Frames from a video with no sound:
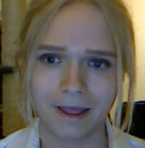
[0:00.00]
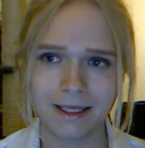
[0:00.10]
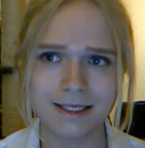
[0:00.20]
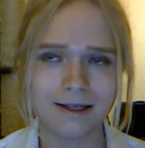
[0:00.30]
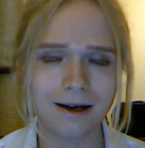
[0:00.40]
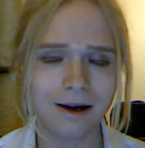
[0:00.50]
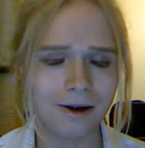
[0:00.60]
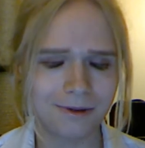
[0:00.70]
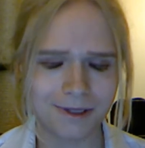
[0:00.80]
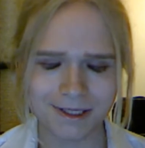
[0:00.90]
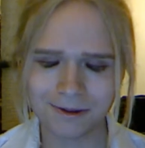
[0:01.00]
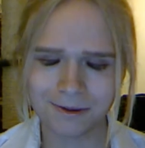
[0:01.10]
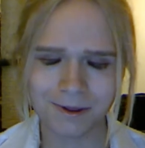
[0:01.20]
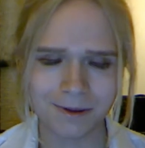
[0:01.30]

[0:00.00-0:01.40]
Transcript: It's always awkward